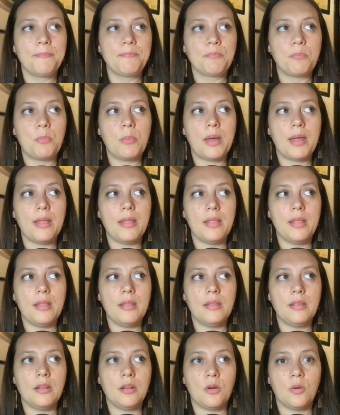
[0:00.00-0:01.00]
But,
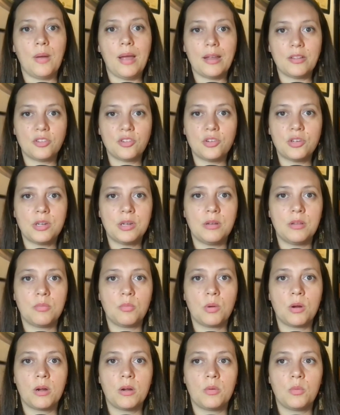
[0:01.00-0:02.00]

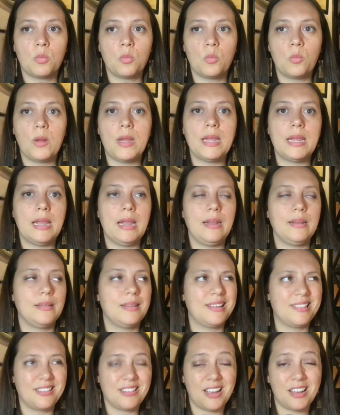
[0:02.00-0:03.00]
estrogen's more weight gain.
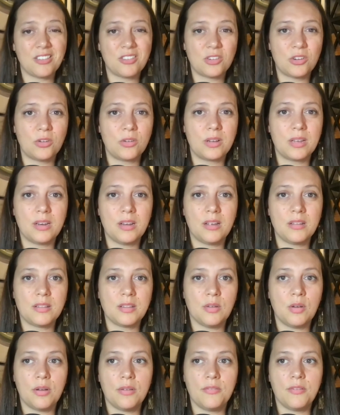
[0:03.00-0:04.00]
Testosterone can
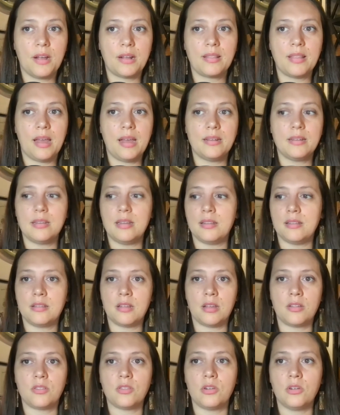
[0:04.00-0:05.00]
also affect that.
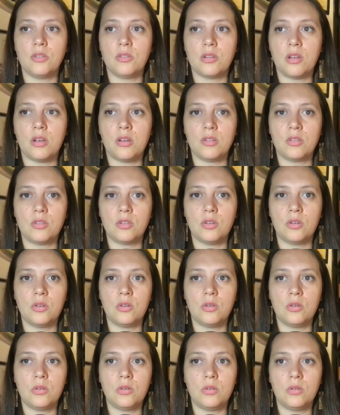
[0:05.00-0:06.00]
Testosterone's
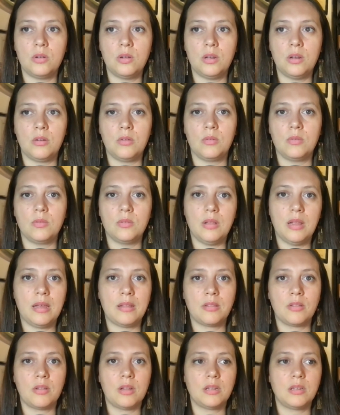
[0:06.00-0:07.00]
also,
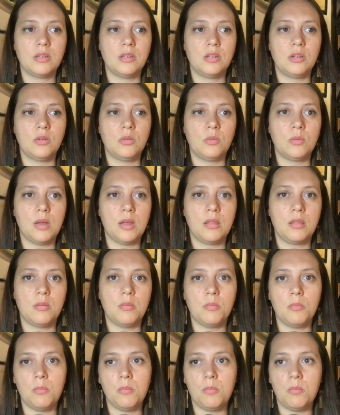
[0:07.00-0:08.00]
has a lot to do with
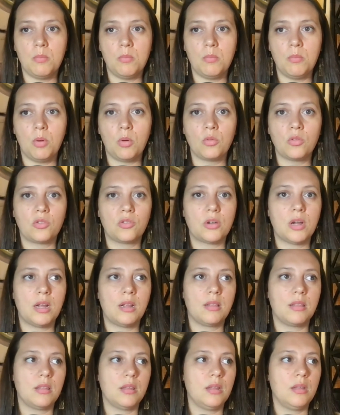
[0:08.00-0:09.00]
bone
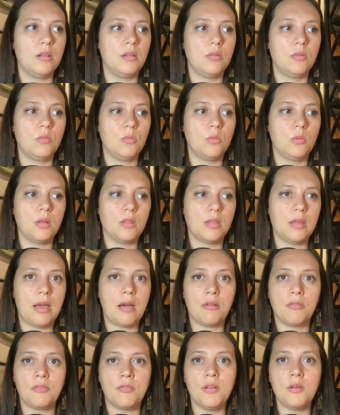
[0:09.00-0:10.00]
strength and with
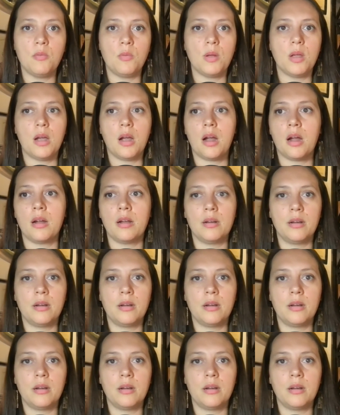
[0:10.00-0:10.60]
how fit we are.